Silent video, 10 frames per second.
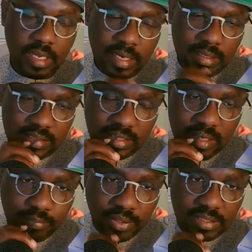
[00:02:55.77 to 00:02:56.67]
Now, there's an
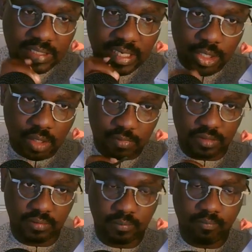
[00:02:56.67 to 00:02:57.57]
important
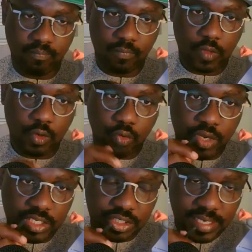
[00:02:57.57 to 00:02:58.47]
hormone
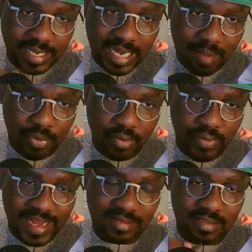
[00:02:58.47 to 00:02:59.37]
which
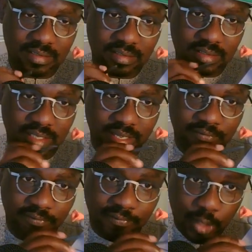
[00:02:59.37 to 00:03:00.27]
elaborates the
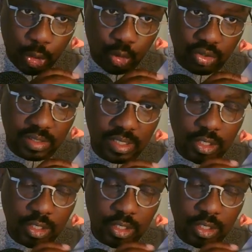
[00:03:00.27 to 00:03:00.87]
fluid,